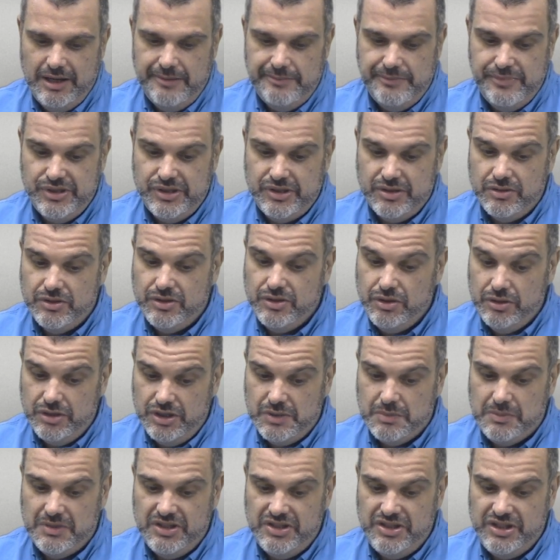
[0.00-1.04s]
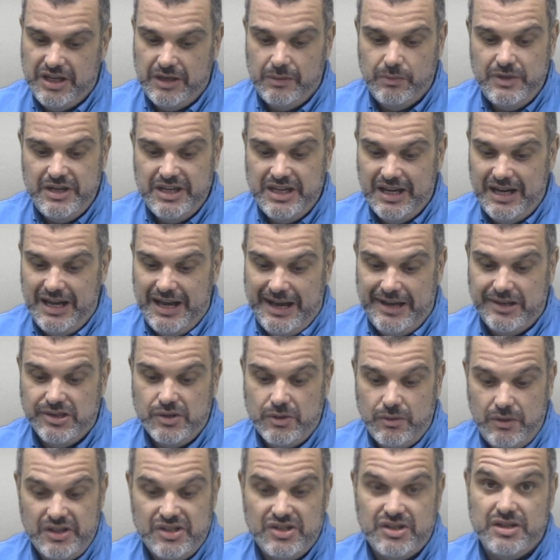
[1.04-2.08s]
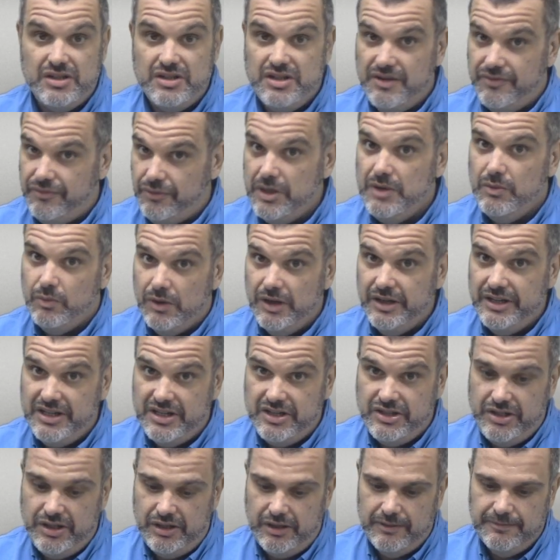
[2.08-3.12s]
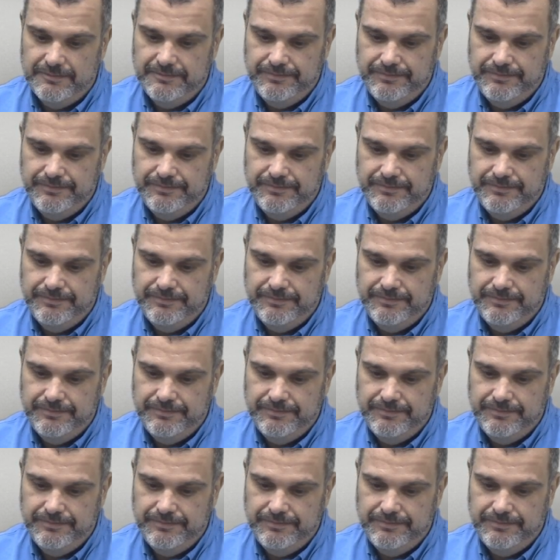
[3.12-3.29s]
Mr. Tushman said we could ask questions if we wanted to.